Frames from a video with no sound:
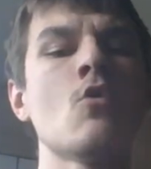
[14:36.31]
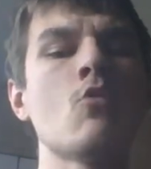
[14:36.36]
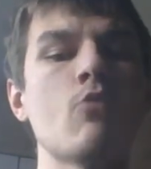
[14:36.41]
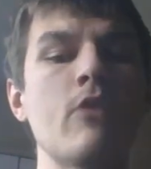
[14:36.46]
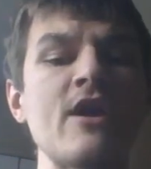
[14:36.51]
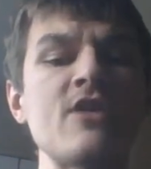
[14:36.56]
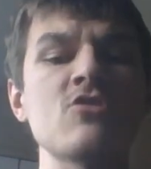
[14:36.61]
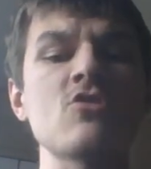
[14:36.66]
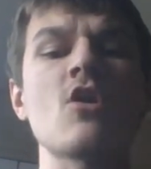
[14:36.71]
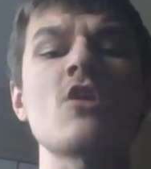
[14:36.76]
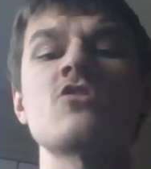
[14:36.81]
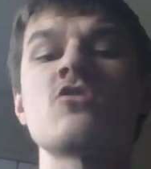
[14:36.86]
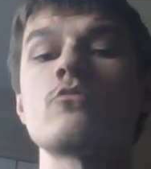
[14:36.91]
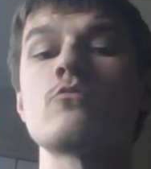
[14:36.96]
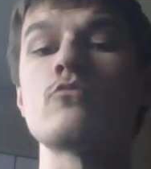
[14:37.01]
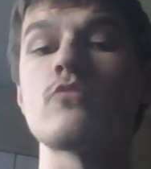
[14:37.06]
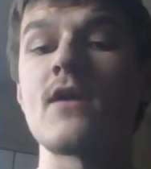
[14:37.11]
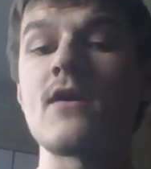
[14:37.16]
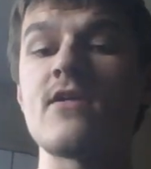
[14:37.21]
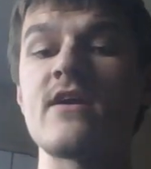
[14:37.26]
We saw
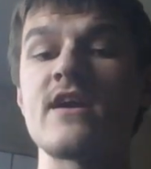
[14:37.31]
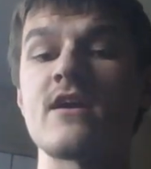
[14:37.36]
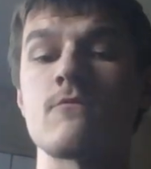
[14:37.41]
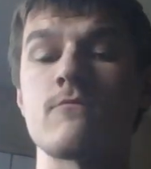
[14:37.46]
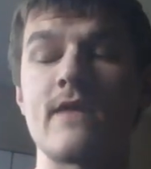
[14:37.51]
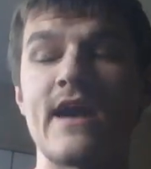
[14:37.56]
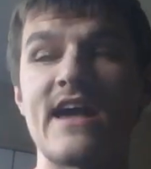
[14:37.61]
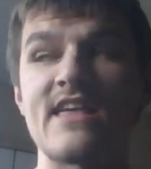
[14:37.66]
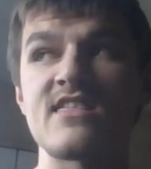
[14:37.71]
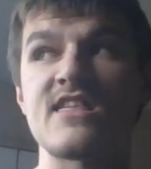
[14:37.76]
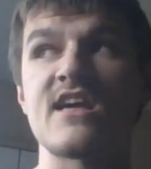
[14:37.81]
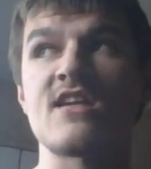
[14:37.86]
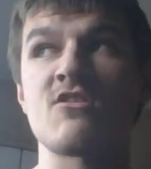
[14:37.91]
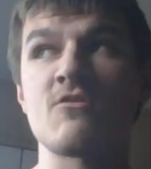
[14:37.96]
some really good racing,